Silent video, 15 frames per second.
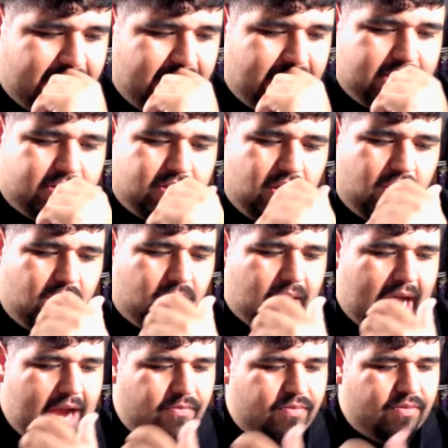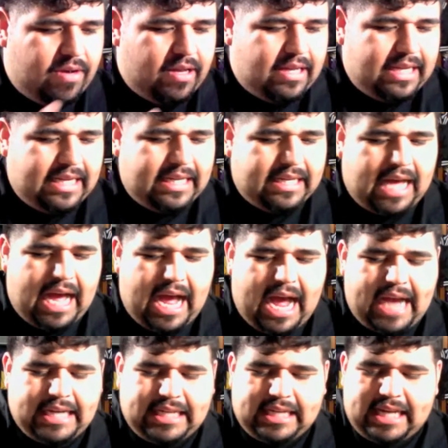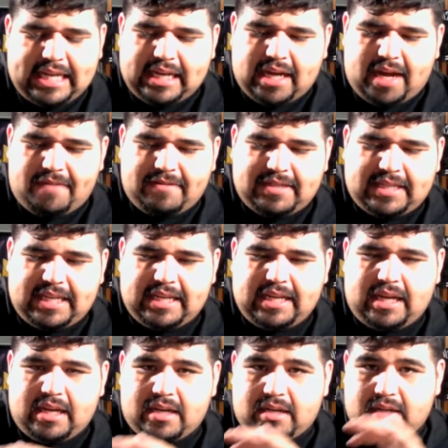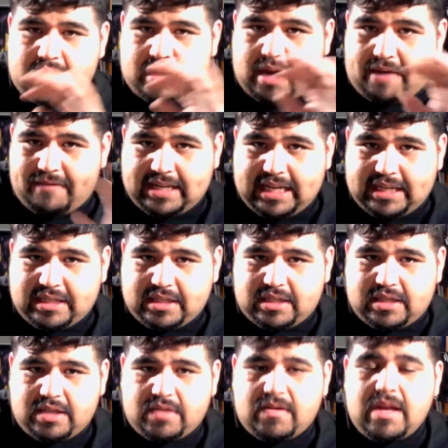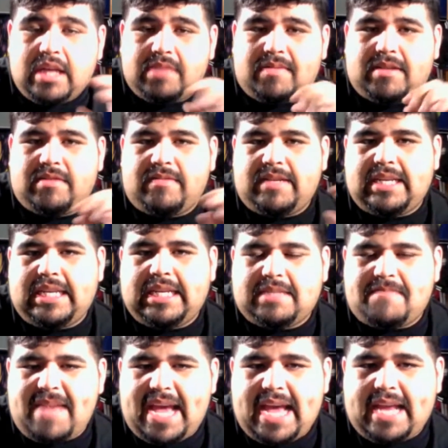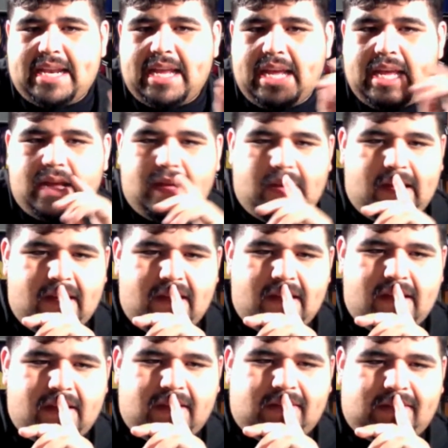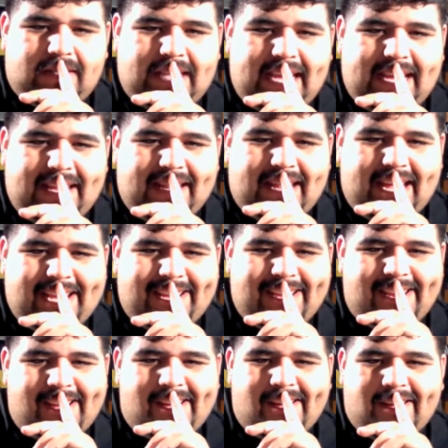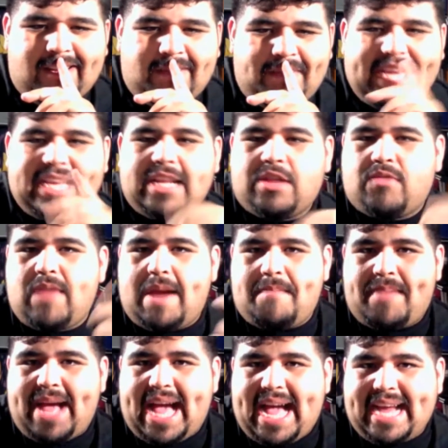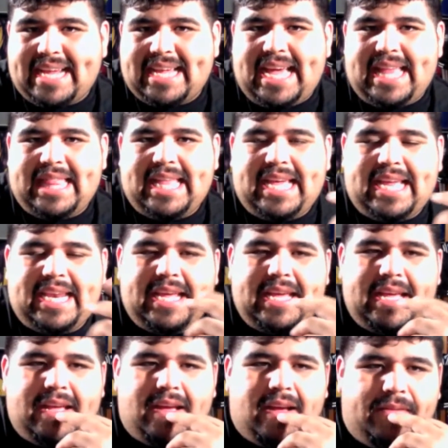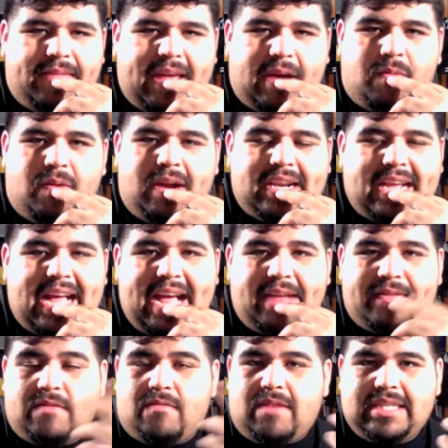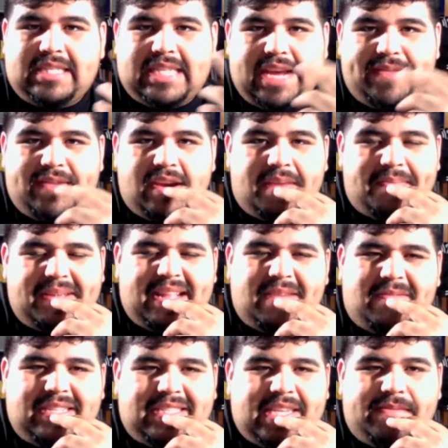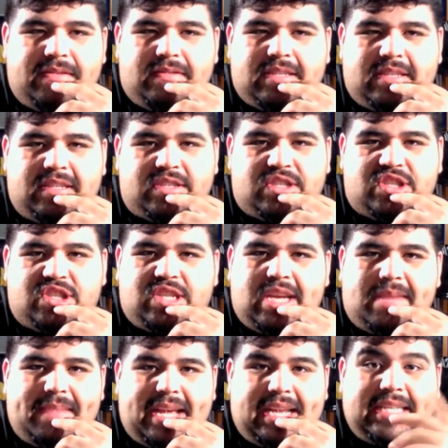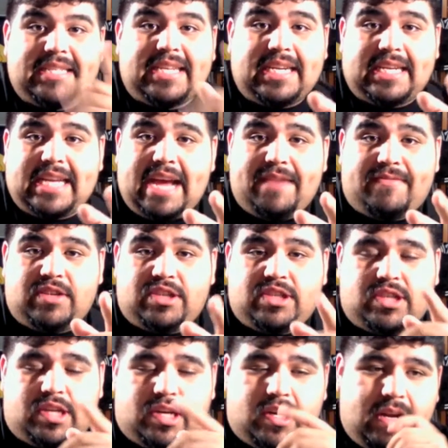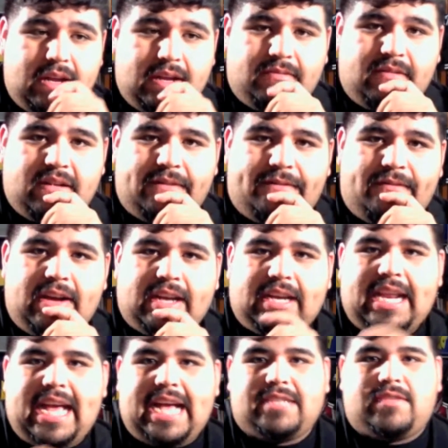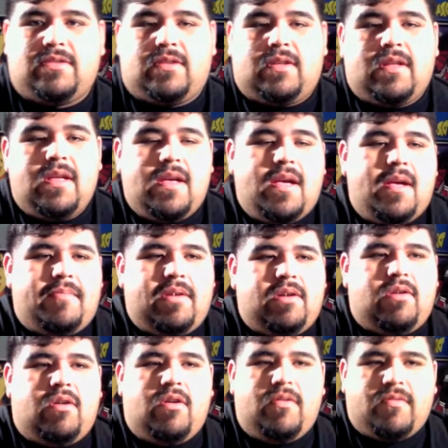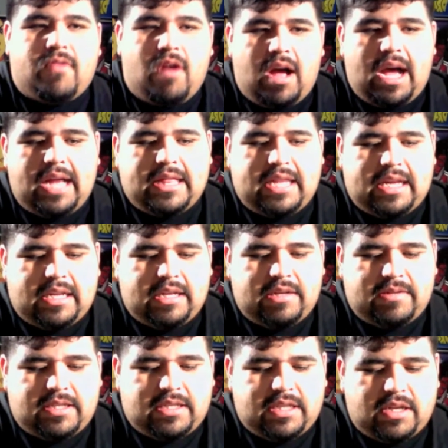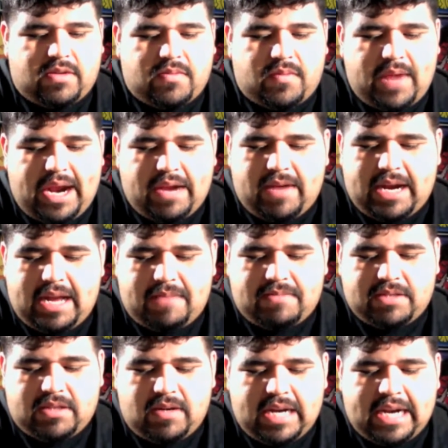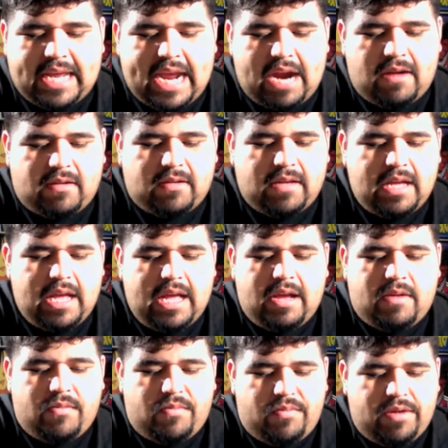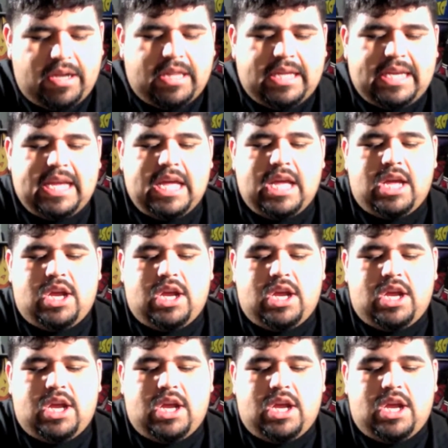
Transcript: So I did like the confrontation too, especially with Negan's man saying, like, you know, making a threat back, and then of that one guy, the one savior. I mean, that one savior was a little shit, man. He's gonna die for sure. What a fucking asshole. But overall, I thought it was just a great, great episode. And Carol really,